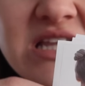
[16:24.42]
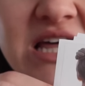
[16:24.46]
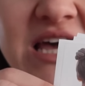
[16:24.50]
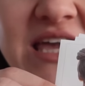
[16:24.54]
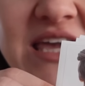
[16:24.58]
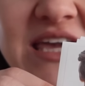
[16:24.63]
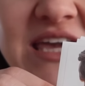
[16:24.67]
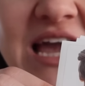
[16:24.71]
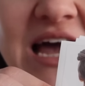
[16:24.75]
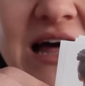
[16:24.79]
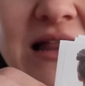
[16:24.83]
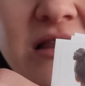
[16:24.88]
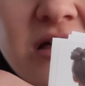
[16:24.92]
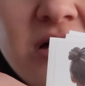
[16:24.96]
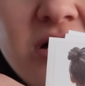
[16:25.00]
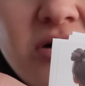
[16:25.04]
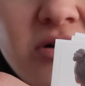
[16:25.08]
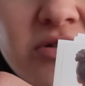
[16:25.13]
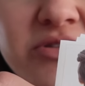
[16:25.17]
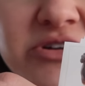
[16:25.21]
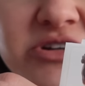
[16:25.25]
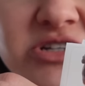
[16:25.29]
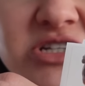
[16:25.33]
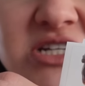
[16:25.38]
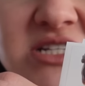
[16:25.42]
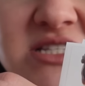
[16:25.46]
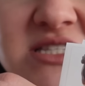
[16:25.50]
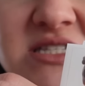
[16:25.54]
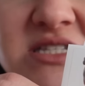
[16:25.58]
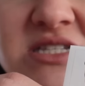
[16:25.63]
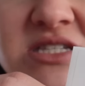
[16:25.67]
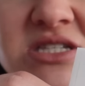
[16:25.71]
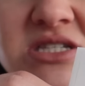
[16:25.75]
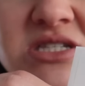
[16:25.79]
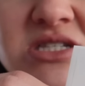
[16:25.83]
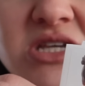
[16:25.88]
light yellow. They're
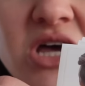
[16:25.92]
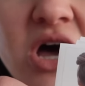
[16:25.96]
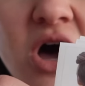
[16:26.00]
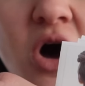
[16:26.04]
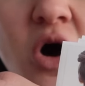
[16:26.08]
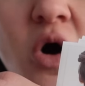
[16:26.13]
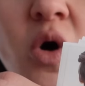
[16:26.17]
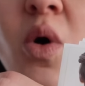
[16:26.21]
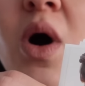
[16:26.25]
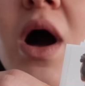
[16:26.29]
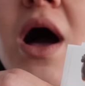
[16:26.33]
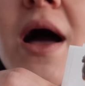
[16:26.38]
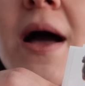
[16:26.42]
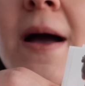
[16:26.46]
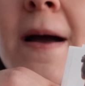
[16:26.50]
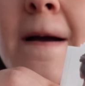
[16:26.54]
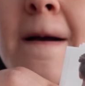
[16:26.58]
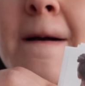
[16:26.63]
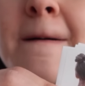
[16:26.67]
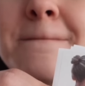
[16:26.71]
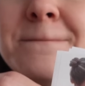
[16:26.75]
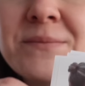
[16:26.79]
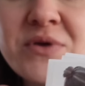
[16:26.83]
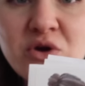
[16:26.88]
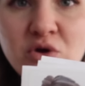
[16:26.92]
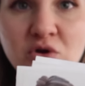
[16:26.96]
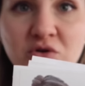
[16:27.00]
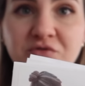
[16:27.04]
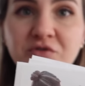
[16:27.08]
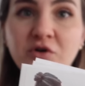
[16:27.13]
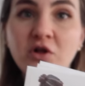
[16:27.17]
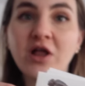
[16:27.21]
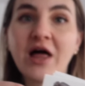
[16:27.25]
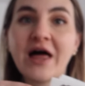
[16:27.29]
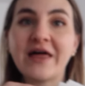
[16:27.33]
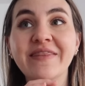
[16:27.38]
just so beautiful.